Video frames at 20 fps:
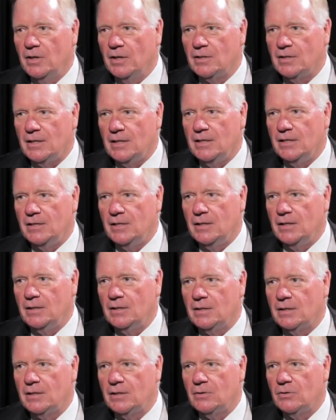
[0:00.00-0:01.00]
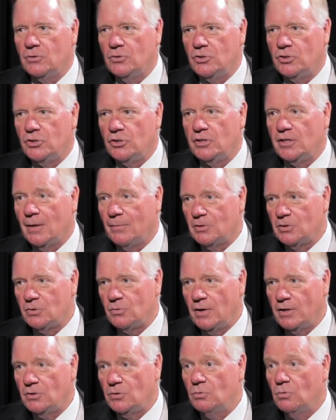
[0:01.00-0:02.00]
it's easy to
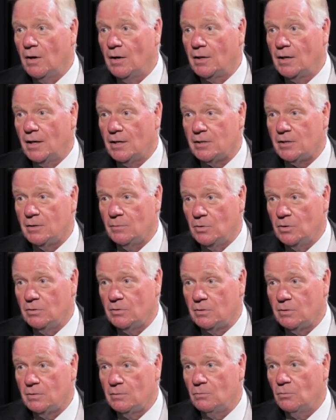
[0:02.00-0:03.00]
demonstrate to our customers,